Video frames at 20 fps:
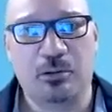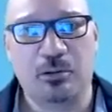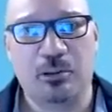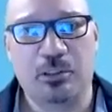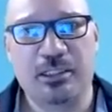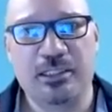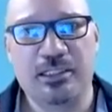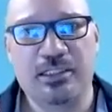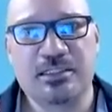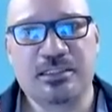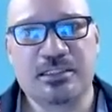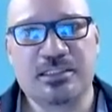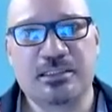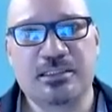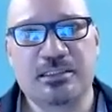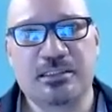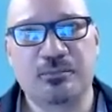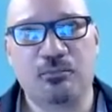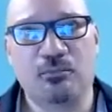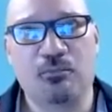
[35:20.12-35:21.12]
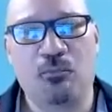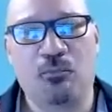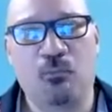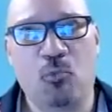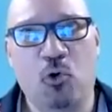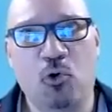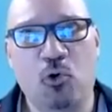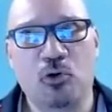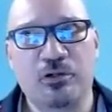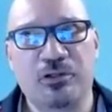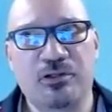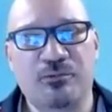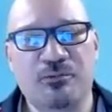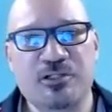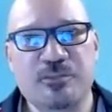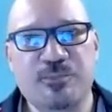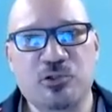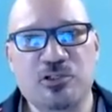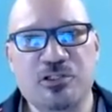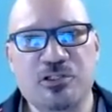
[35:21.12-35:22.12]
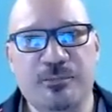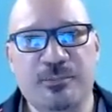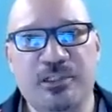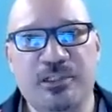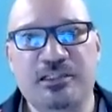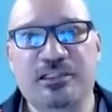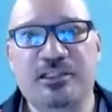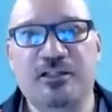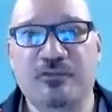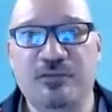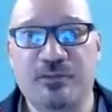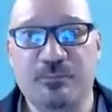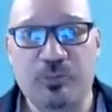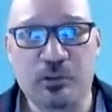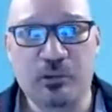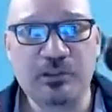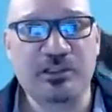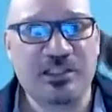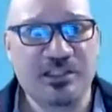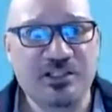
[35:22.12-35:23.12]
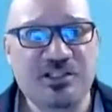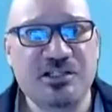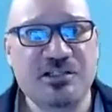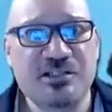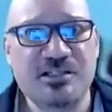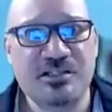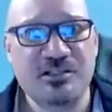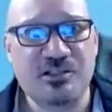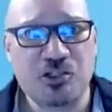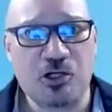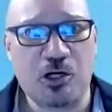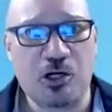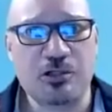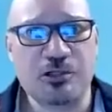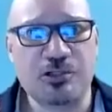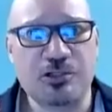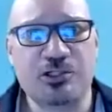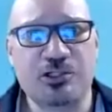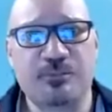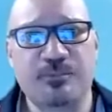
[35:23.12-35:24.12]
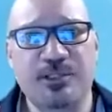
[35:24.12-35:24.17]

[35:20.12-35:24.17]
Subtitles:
It's more the responsibility of the politicians in charge,